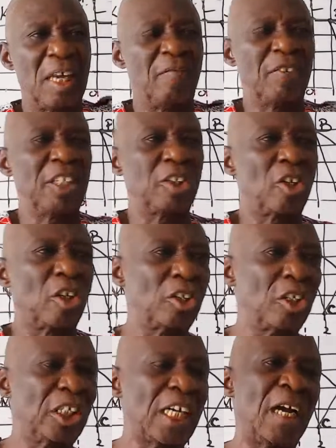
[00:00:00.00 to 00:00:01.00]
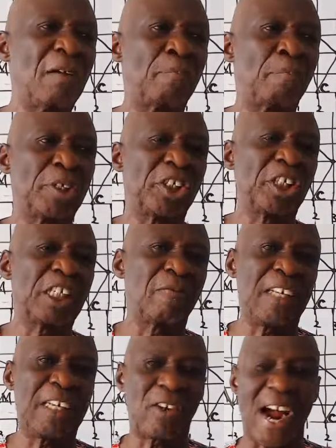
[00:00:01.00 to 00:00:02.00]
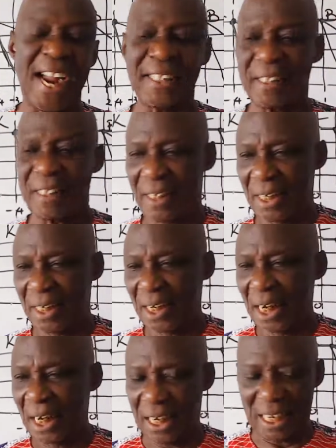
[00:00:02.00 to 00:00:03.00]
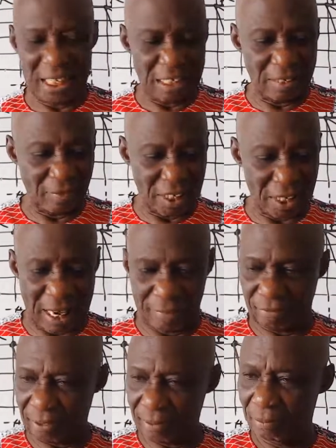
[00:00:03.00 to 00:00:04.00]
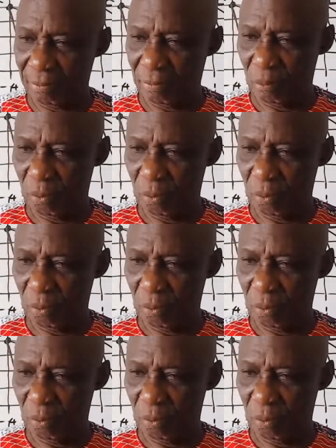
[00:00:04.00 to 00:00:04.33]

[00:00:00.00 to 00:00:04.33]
If it is horizontal, positively right and negatively left.